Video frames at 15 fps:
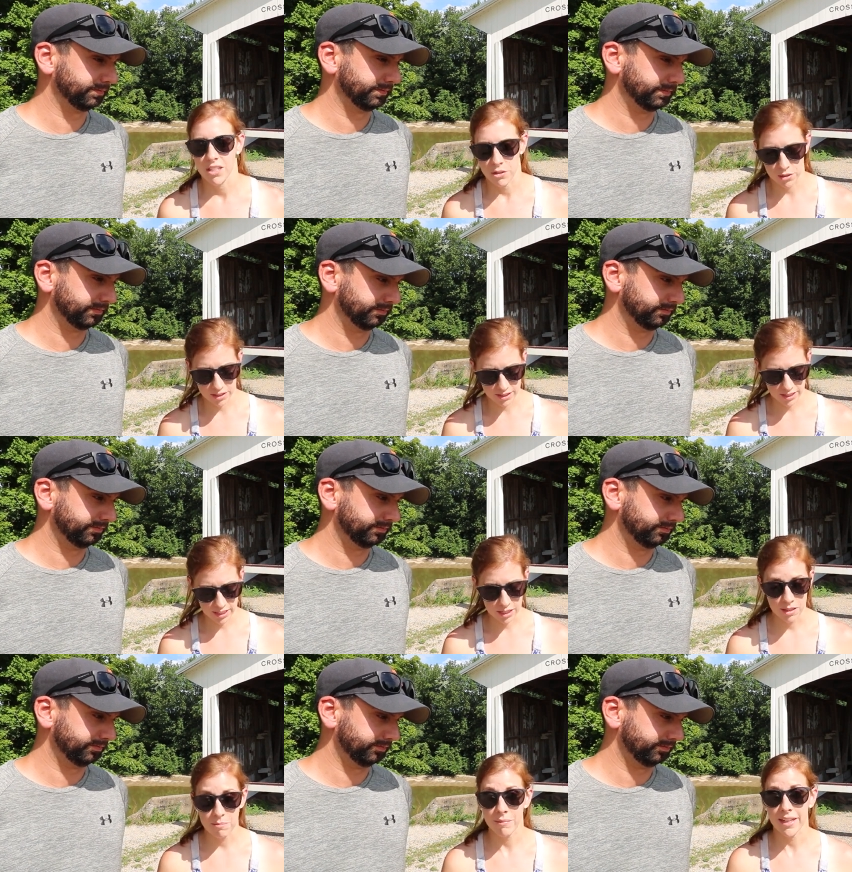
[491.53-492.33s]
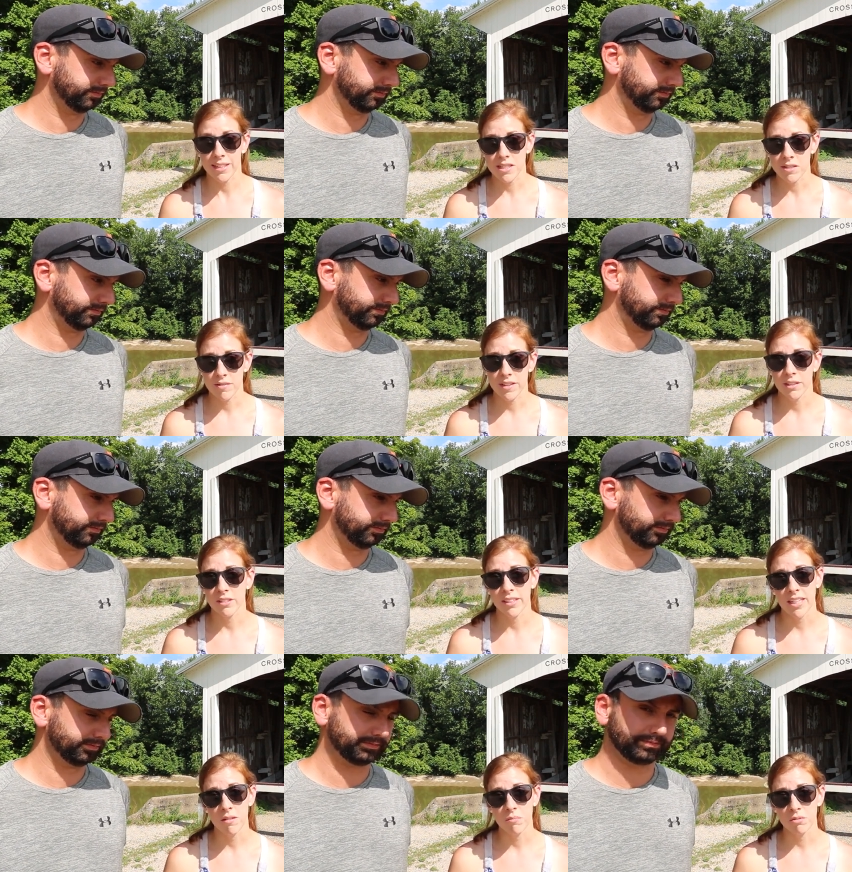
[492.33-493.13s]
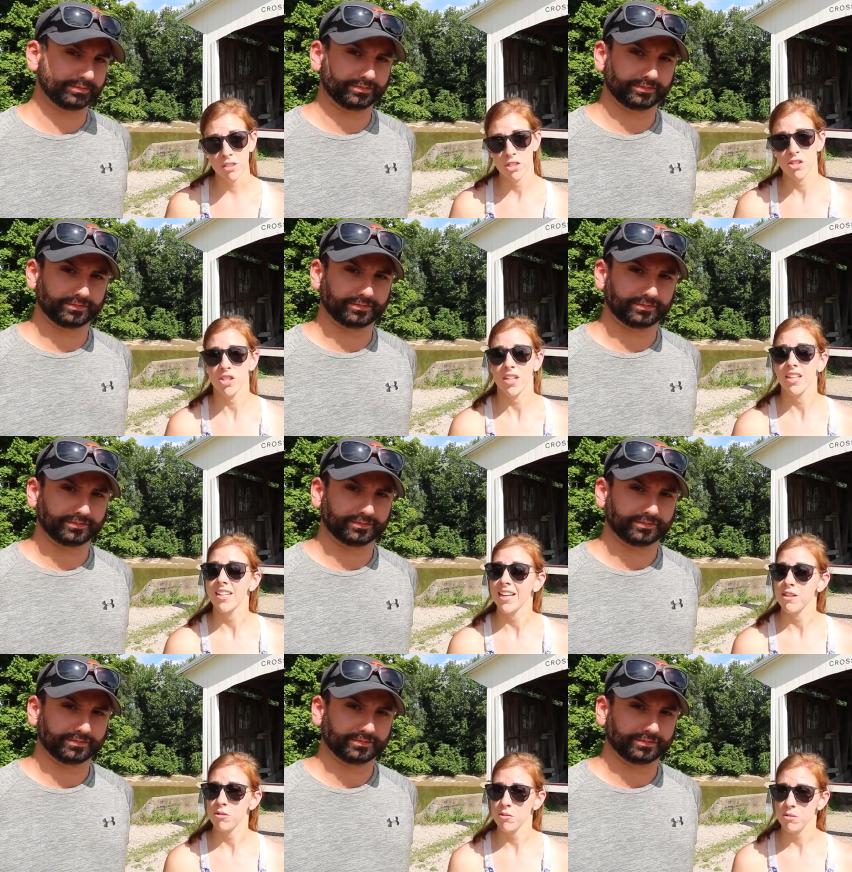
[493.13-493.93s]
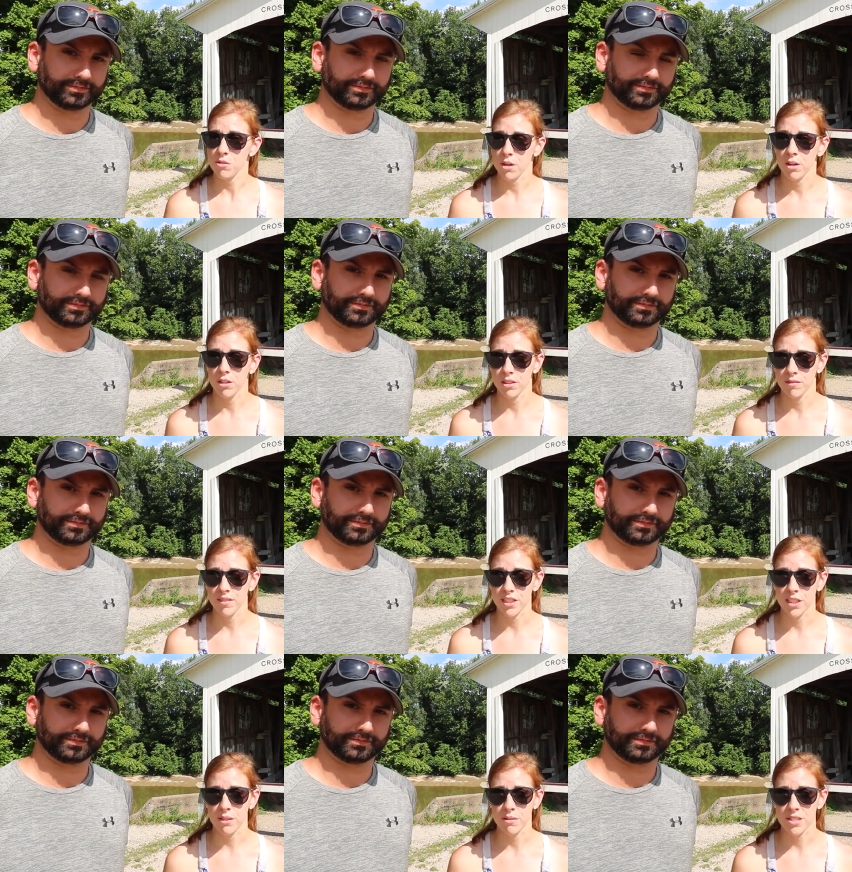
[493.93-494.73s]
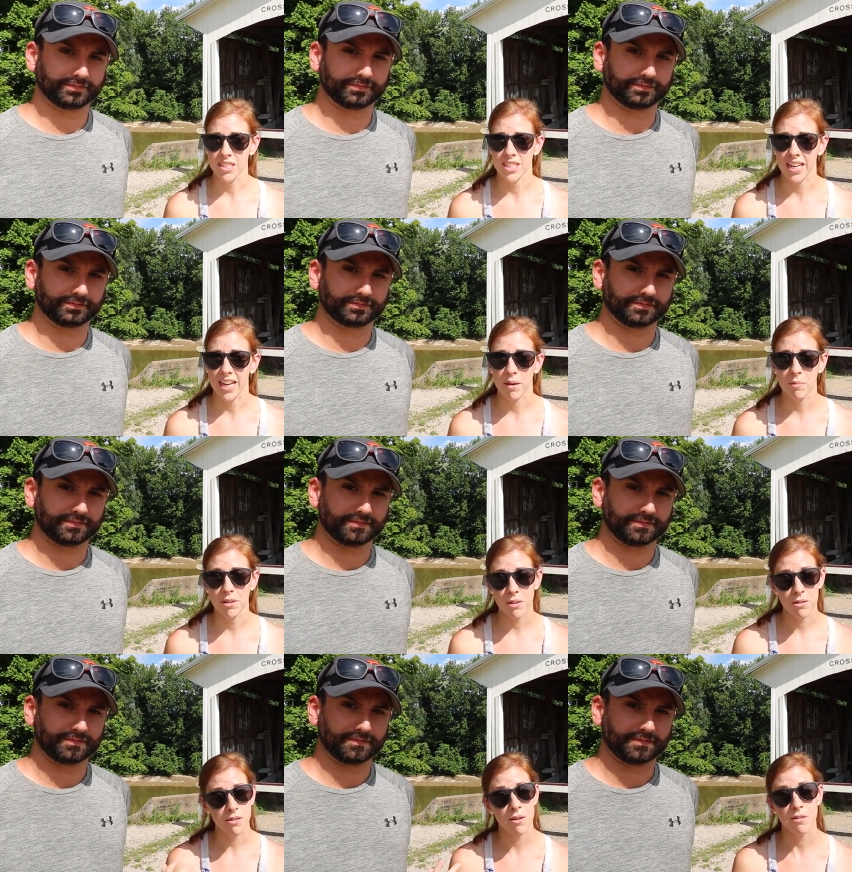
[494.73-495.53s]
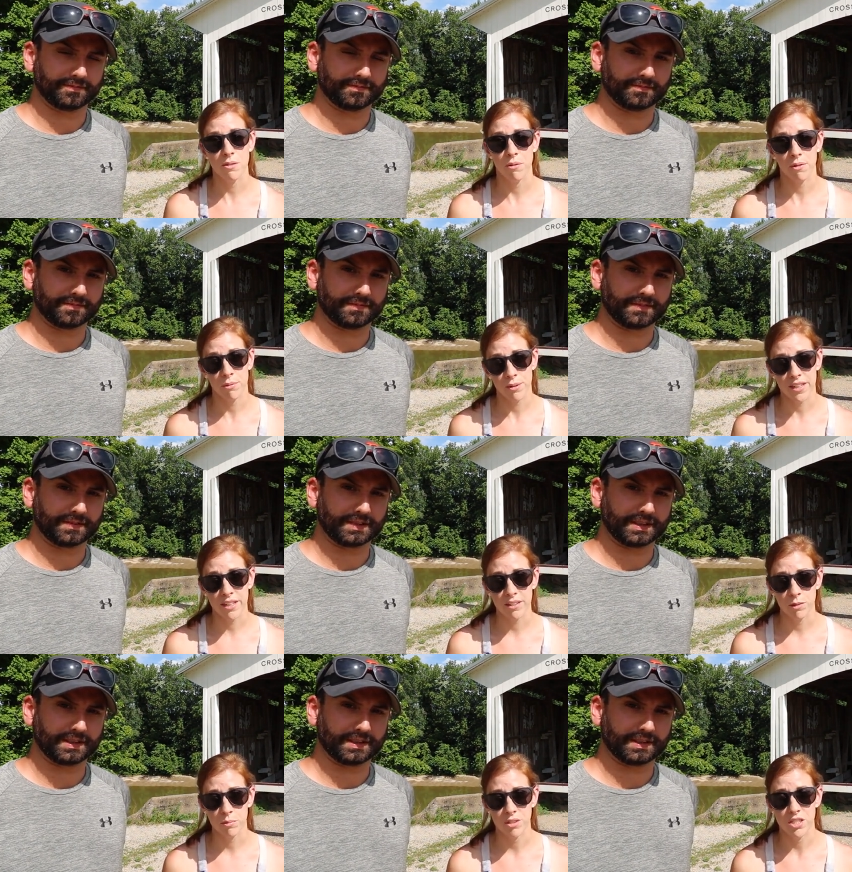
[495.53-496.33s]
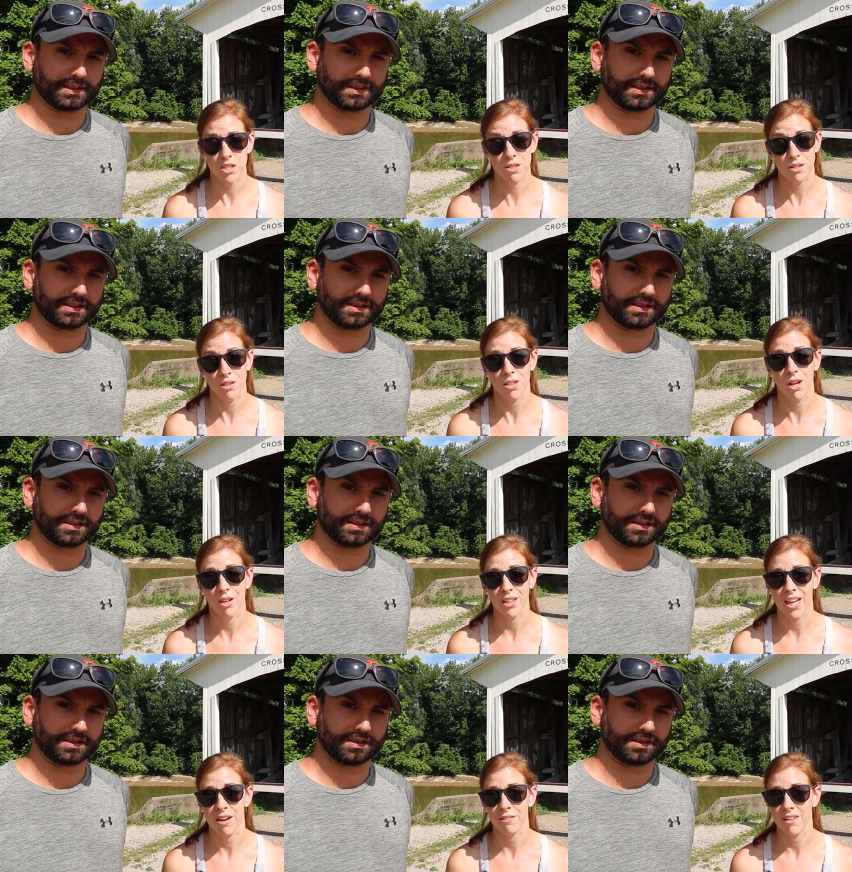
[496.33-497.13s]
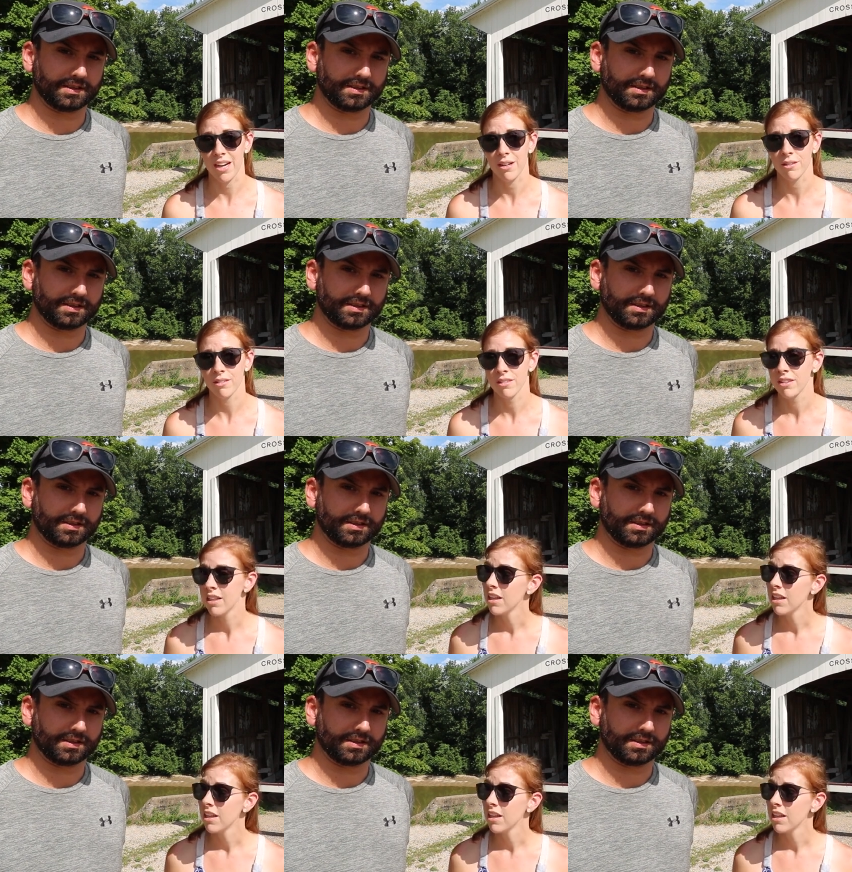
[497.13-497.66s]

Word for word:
Speaker 1: You can see Mansfield and Bridgeton as you saw in the video today, but there's also three other bridges along that route